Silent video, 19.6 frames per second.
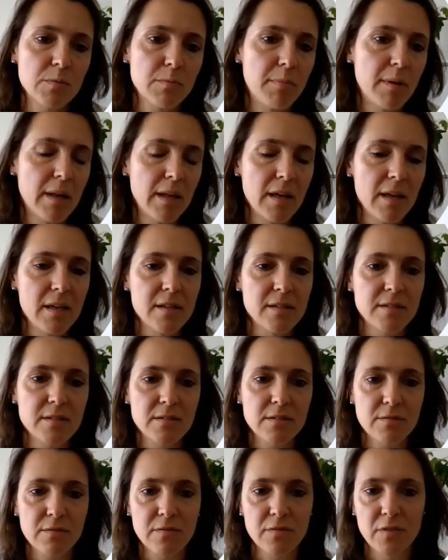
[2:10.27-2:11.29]

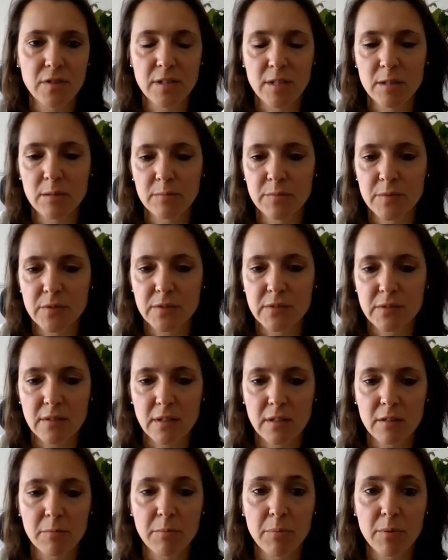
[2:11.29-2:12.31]
plays, films,
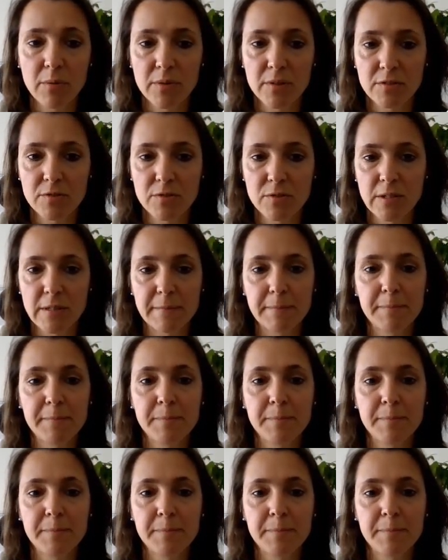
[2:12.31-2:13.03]
and poetry.